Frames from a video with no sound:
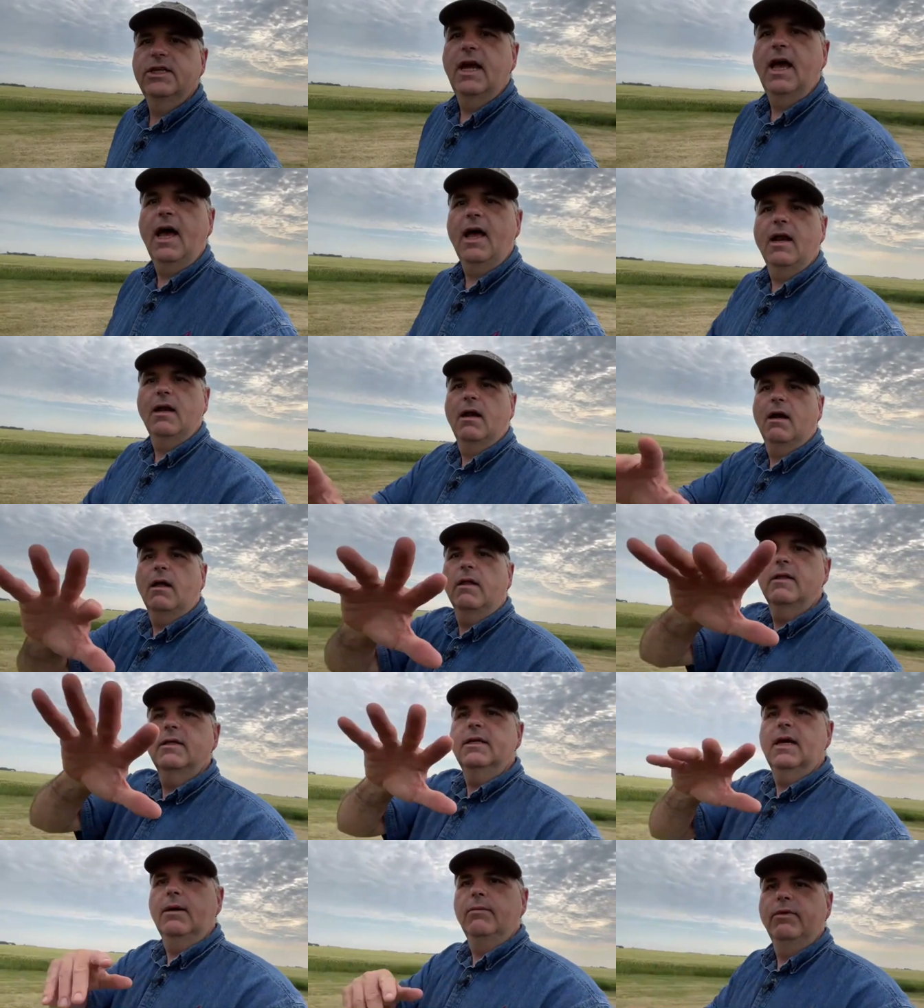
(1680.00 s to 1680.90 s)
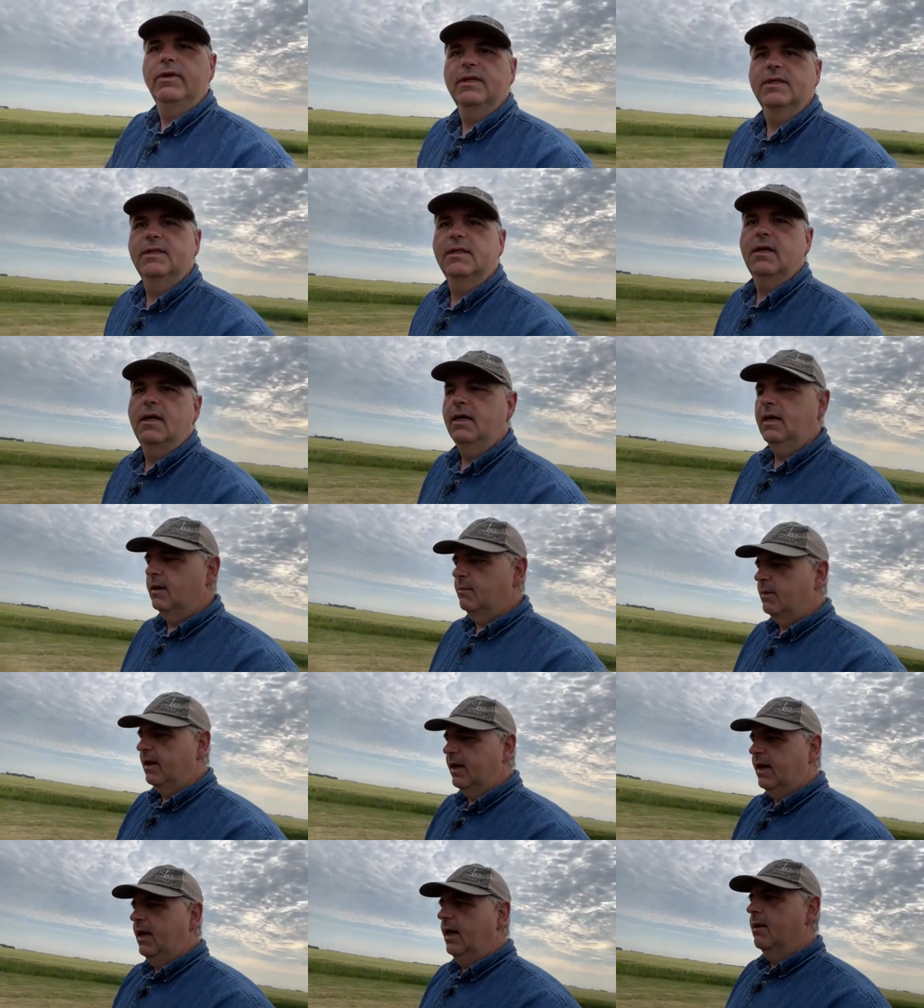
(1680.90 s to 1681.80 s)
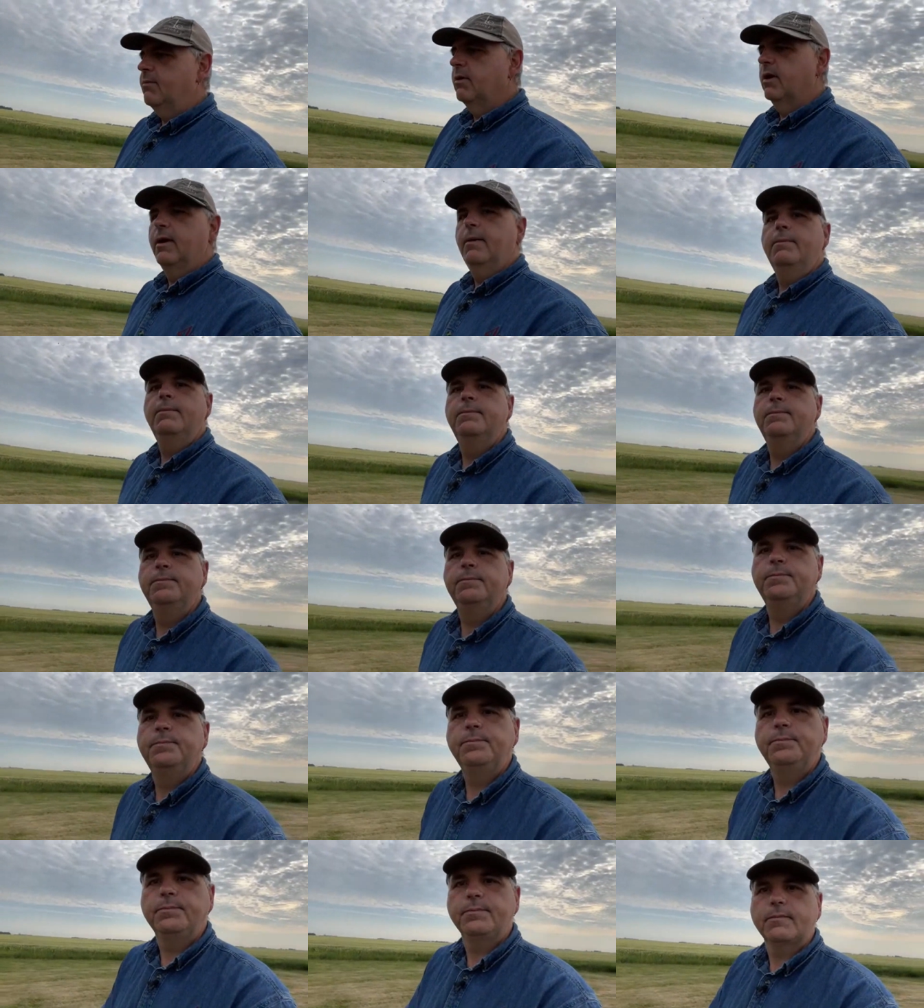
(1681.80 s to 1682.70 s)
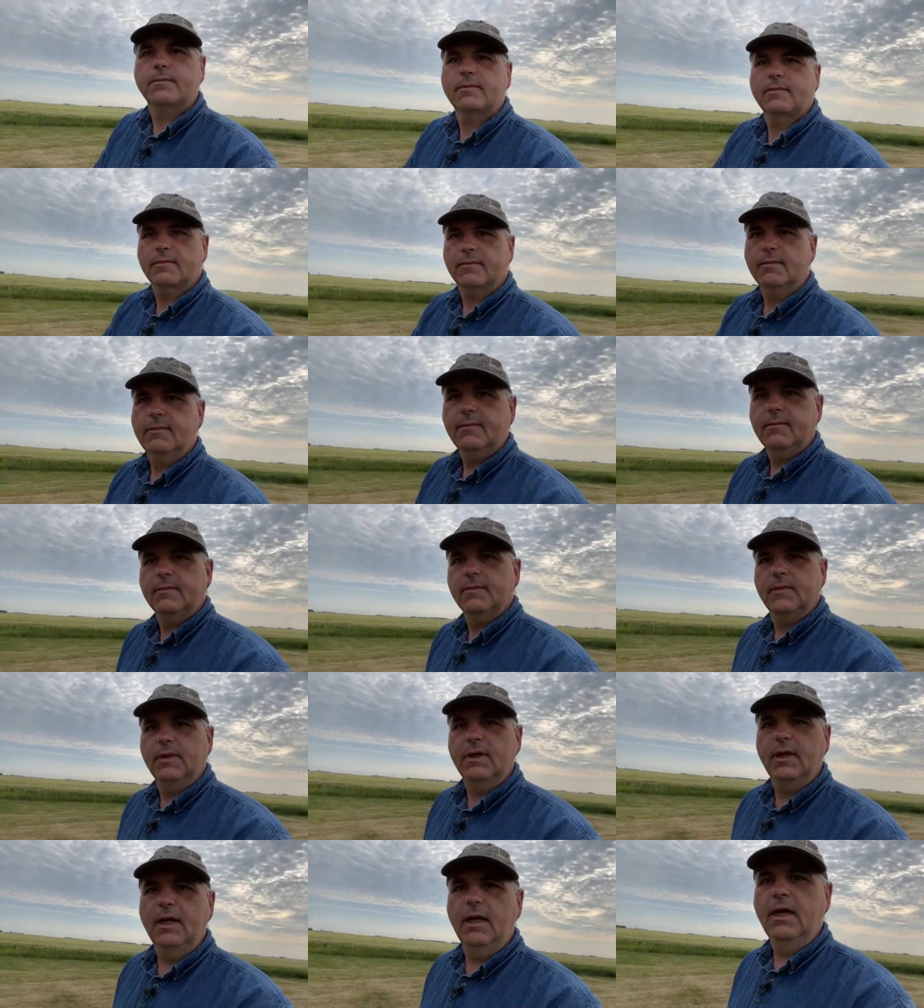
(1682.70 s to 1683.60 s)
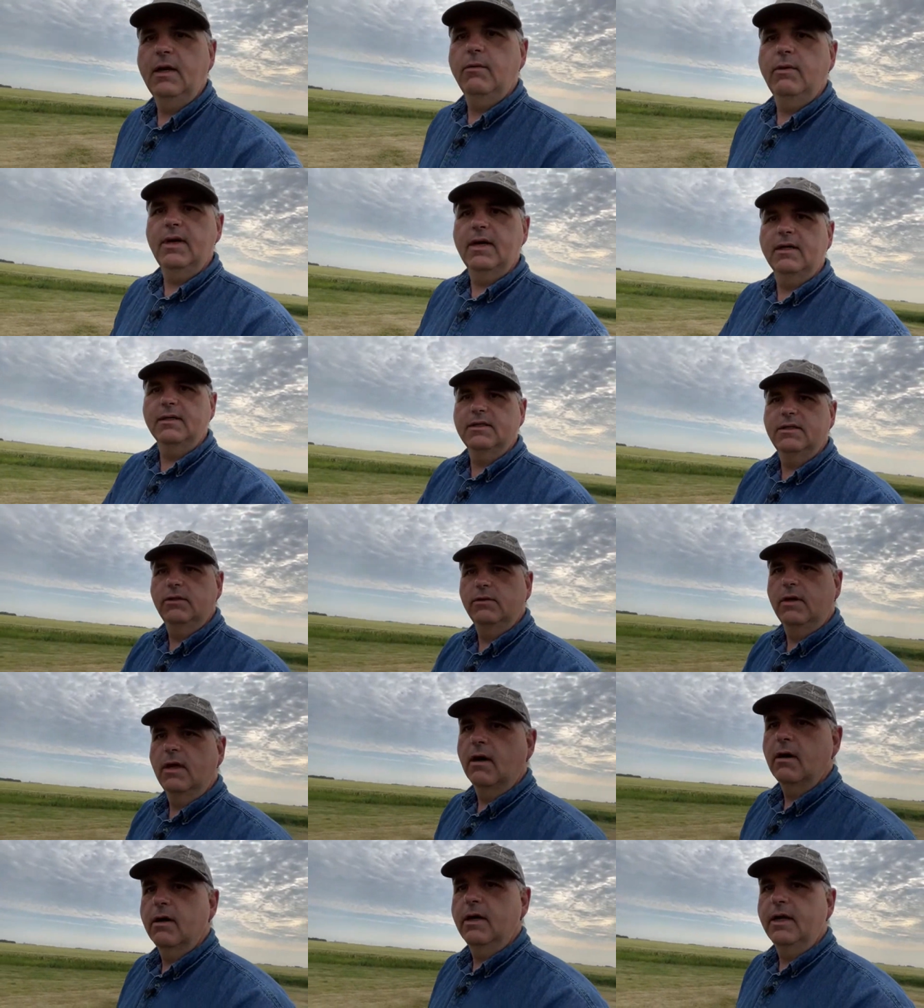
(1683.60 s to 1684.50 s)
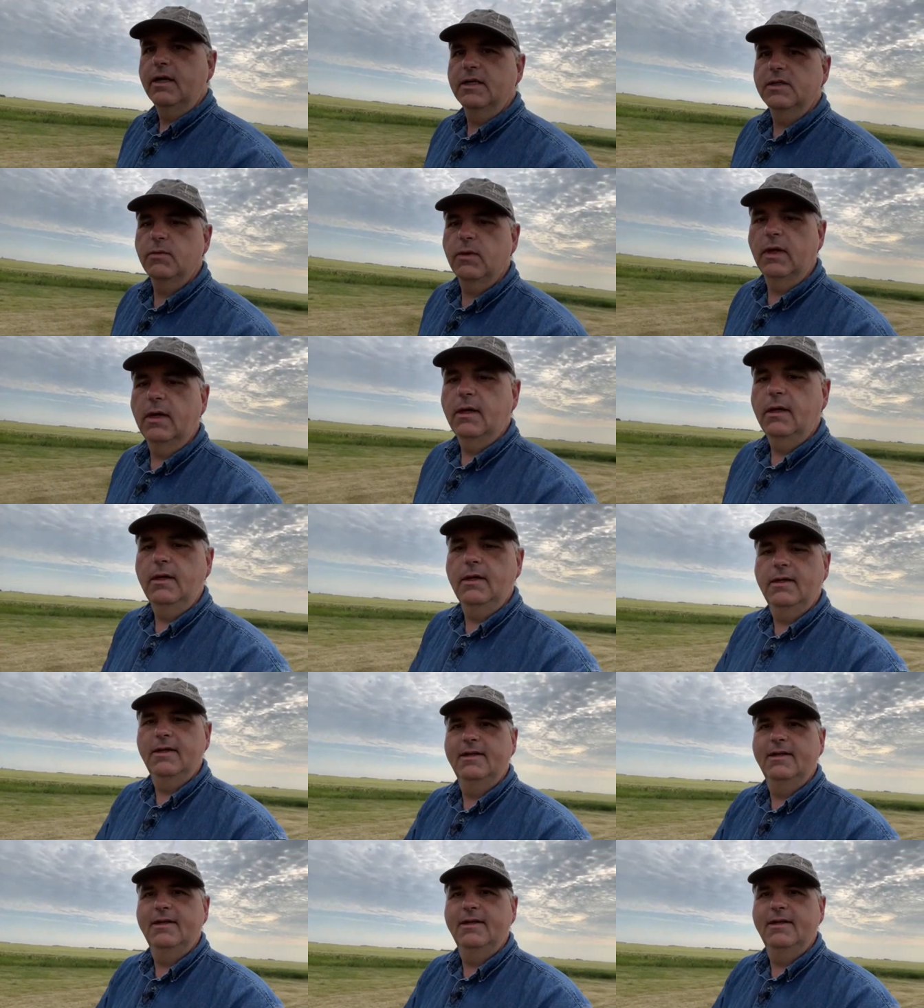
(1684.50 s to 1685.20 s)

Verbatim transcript: chat all the time with the sun on my camera. Anyone else do gardening as well?